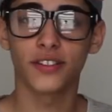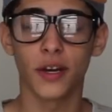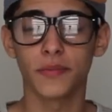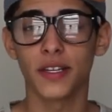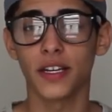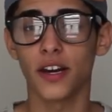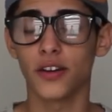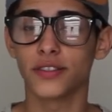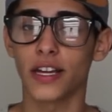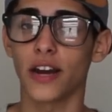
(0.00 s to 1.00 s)
Something
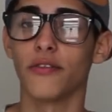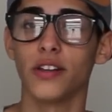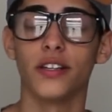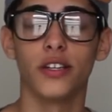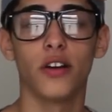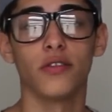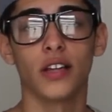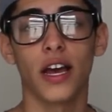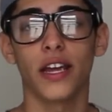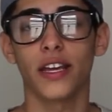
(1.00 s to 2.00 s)
else that I really don't
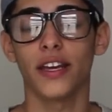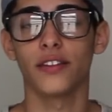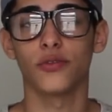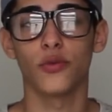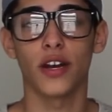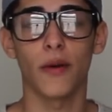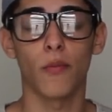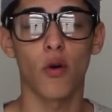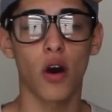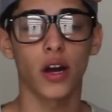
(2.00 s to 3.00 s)
like is when
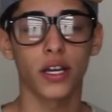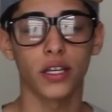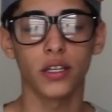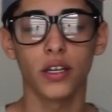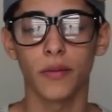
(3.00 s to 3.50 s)
I'm walking.